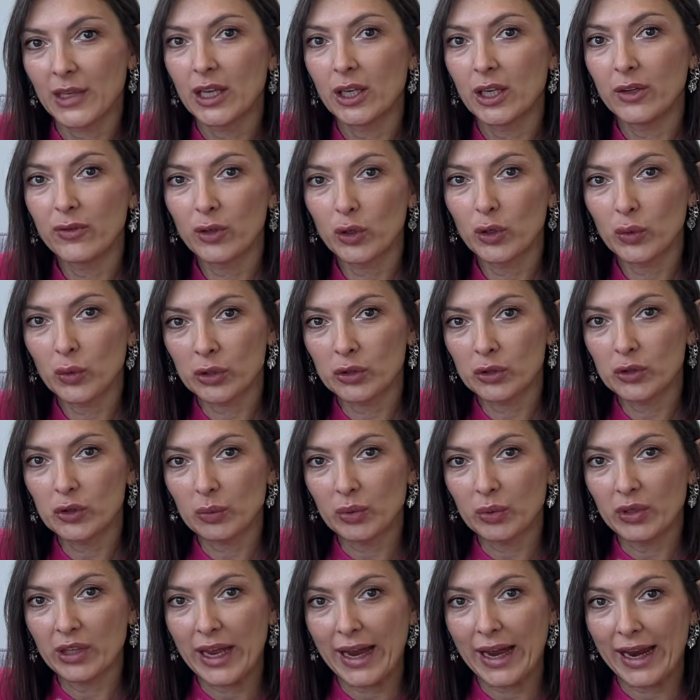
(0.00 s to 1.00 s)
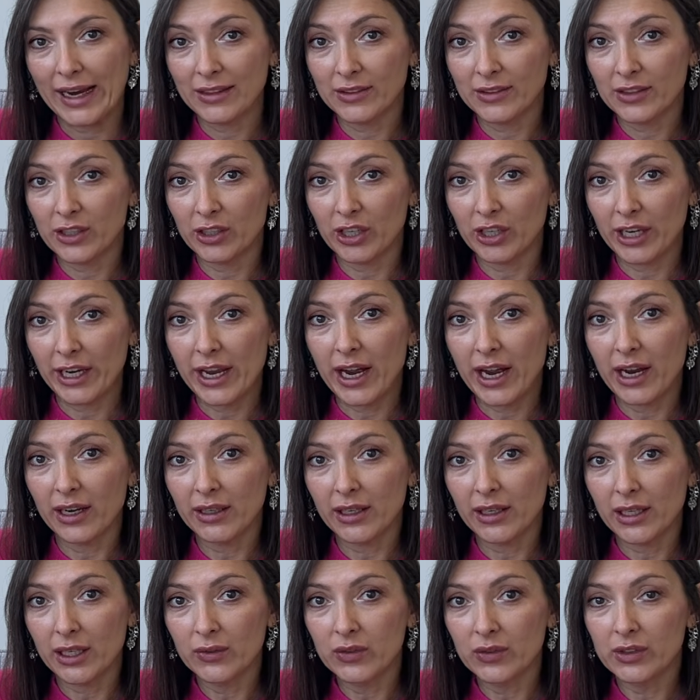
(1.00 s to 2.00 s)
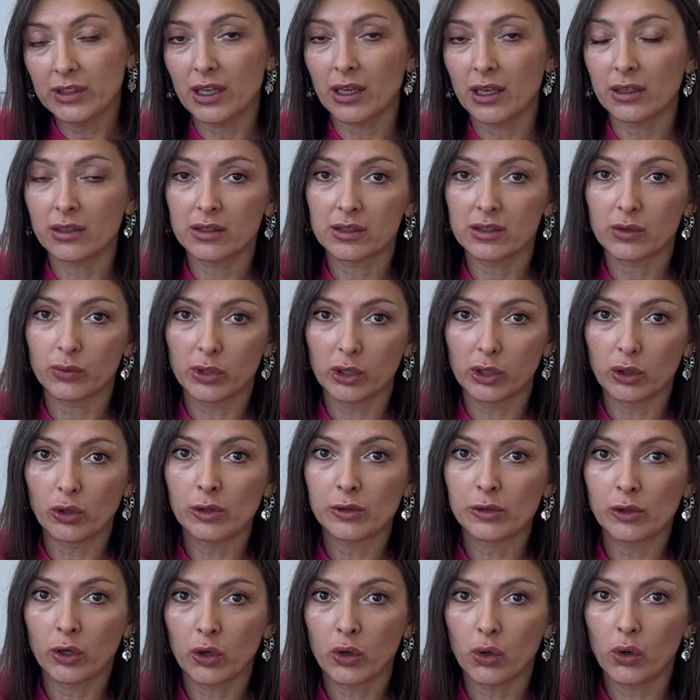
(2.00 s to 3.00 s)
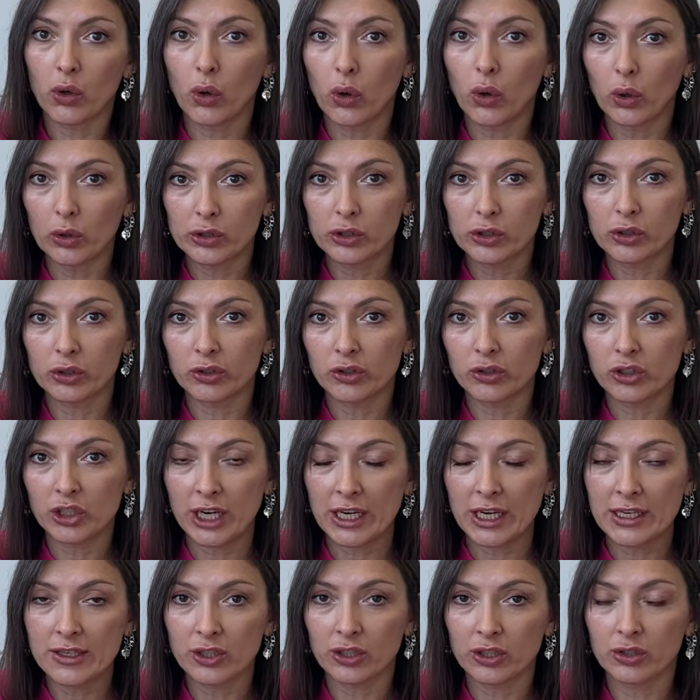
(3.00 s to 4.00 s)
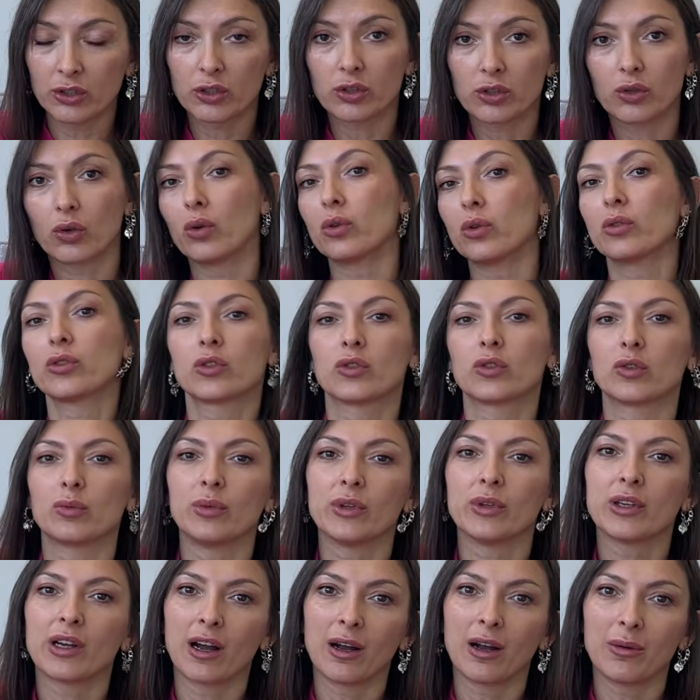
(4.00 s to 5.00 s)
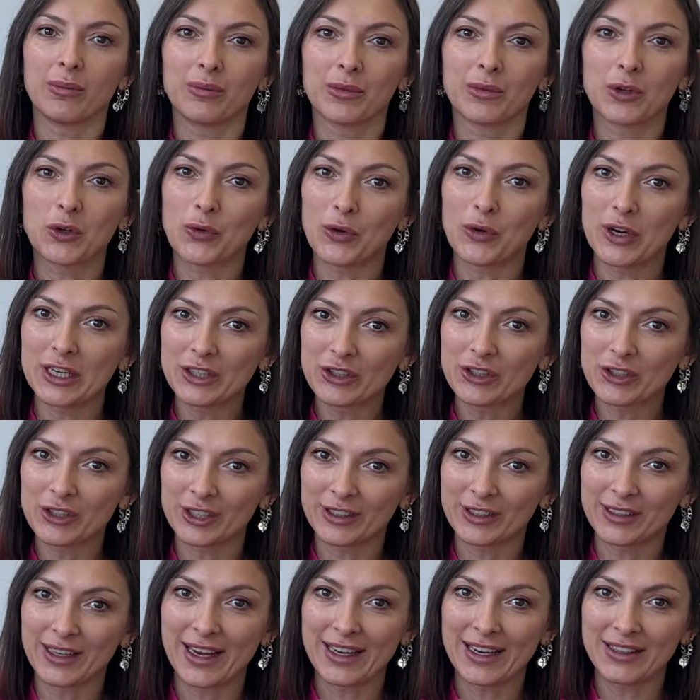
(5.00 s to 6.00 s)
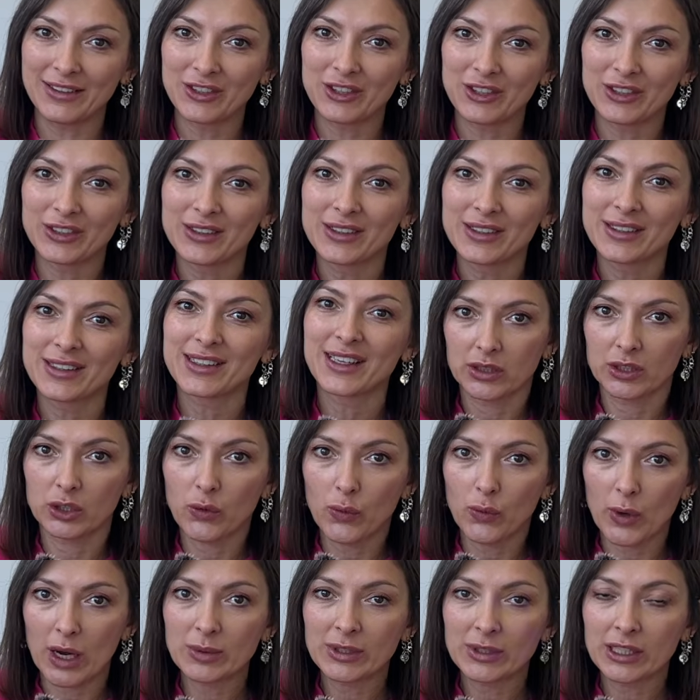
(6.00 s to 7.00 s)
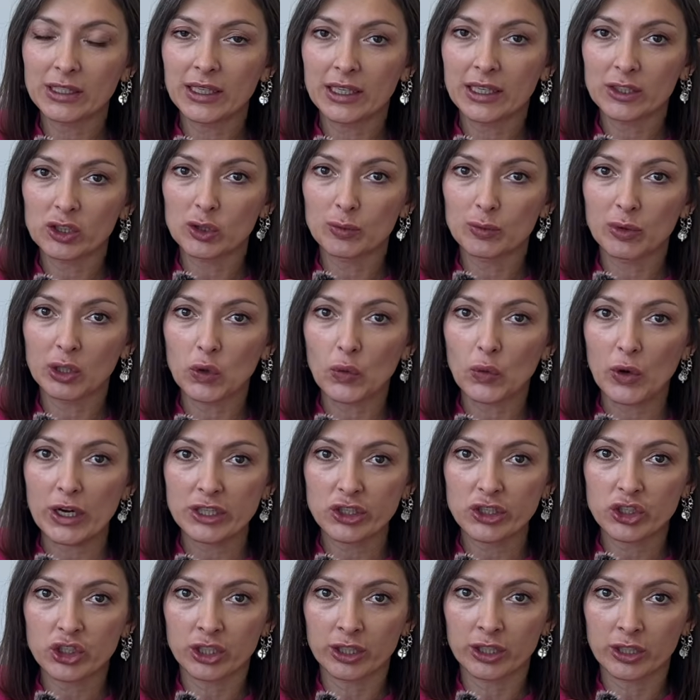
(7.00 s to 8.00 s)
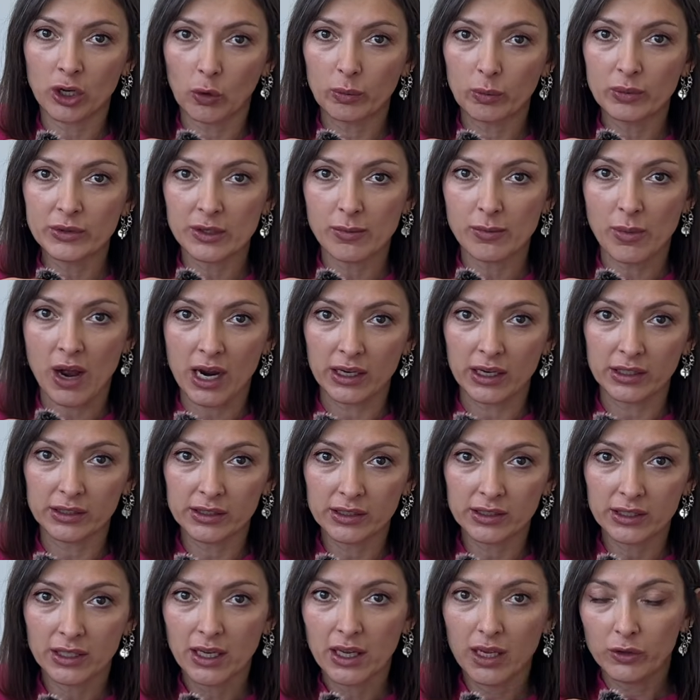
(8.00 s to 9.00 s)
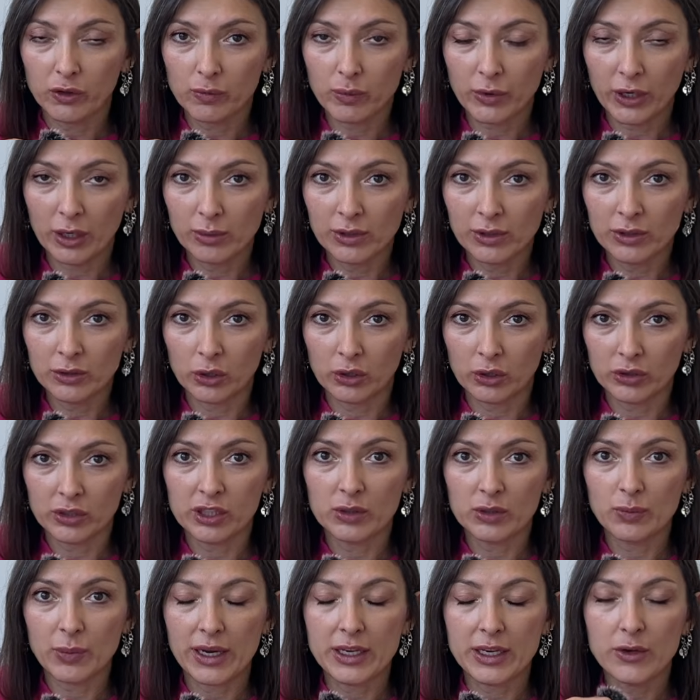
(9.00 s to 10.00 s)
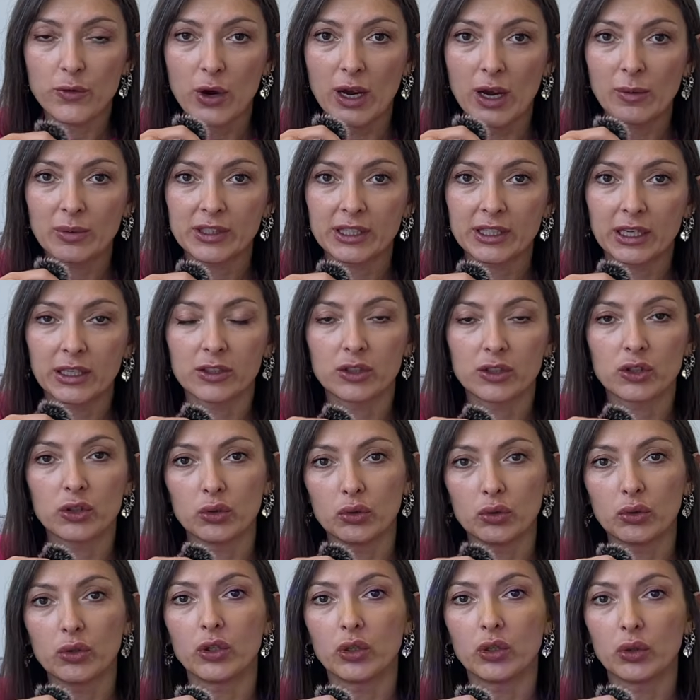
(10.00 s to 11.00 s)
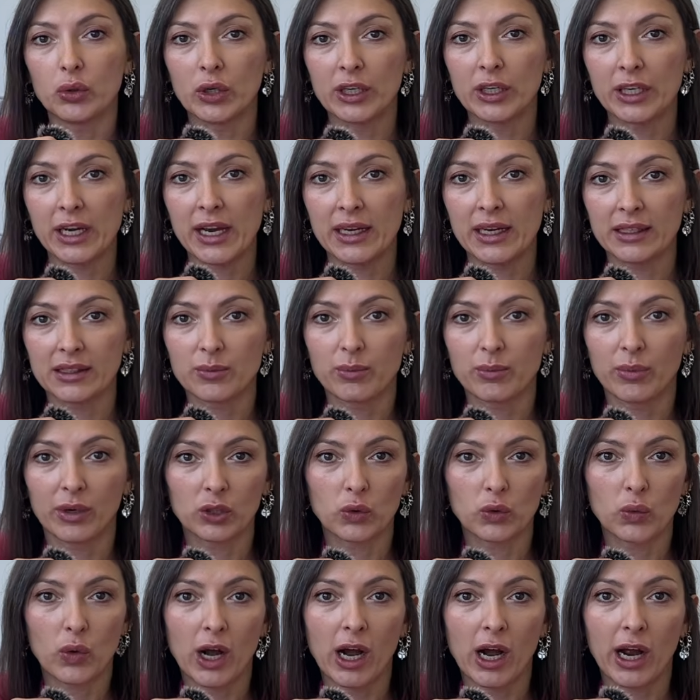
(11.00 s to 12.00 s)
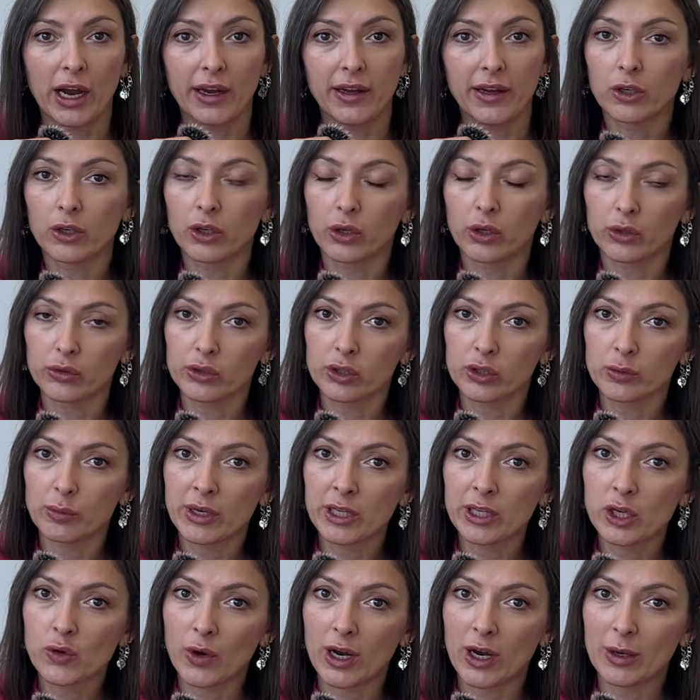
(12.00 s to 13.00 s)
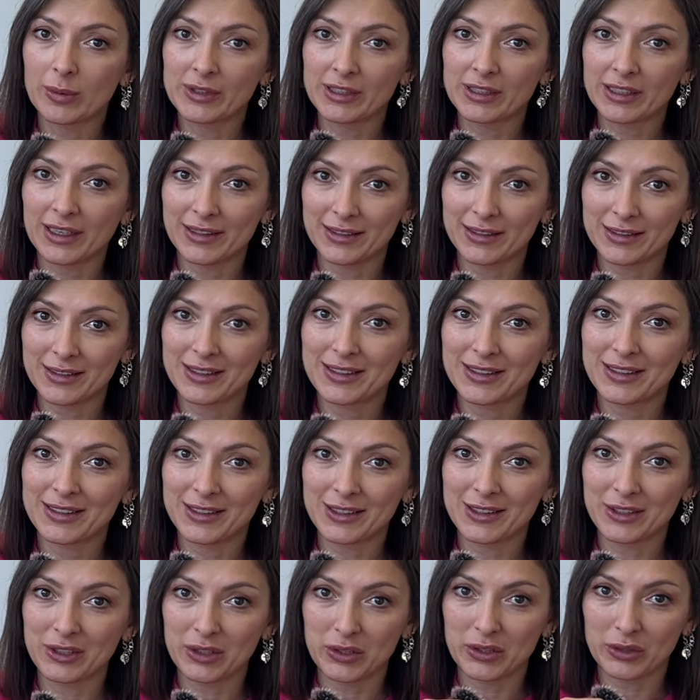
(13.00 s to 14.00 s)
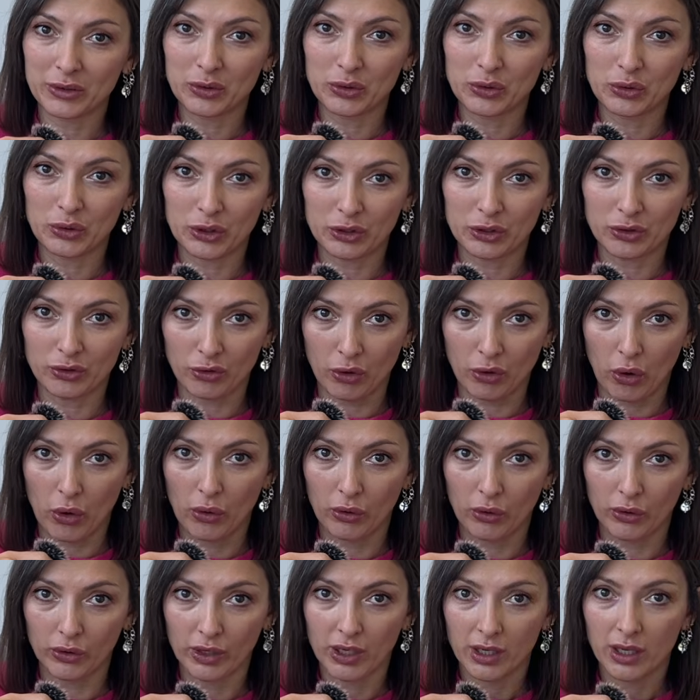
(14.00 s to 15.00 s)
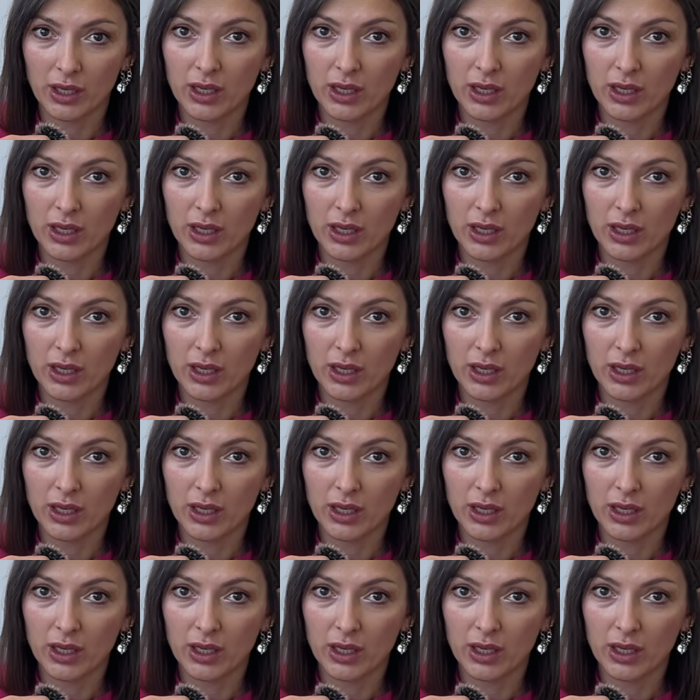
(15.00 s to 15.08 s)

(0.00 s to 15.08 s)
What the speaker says: If you want to be the answer AI gives, and as we all know, all search engines also become question engines, your website has to be question optimized. You've probably noticed many websites do Q&As, but why? And also many websites still do it wrong.